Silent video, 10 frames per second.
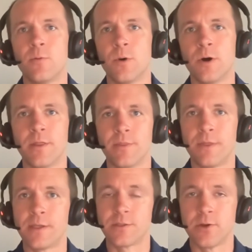what
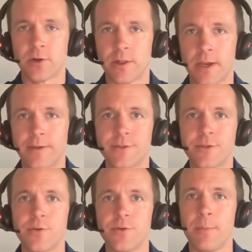things look like
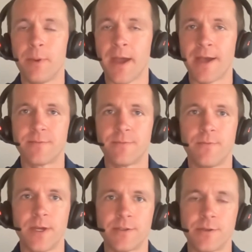to a passive
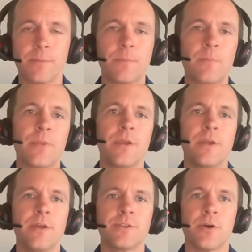investor.
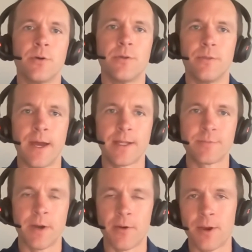So
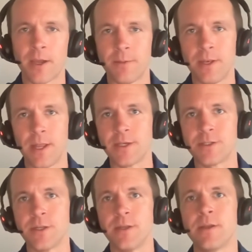that's my
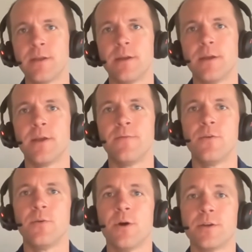recommendation if
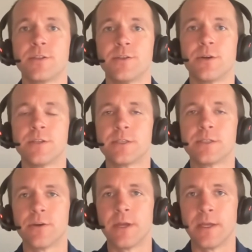you are still
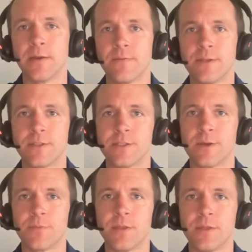considering if this is
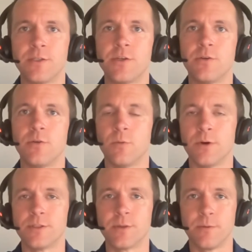something that you
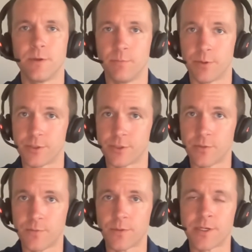want to
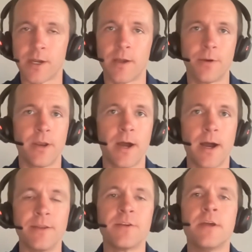pursue full time or
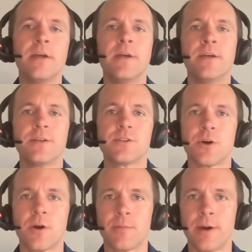not.
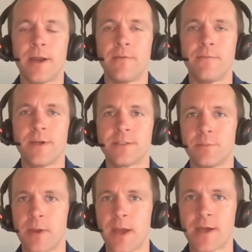Start by
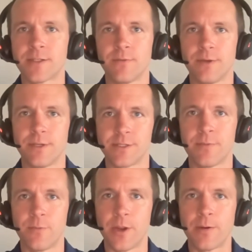investing passively
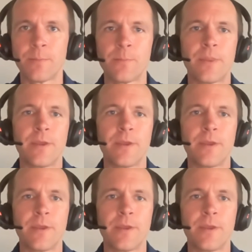somewhere.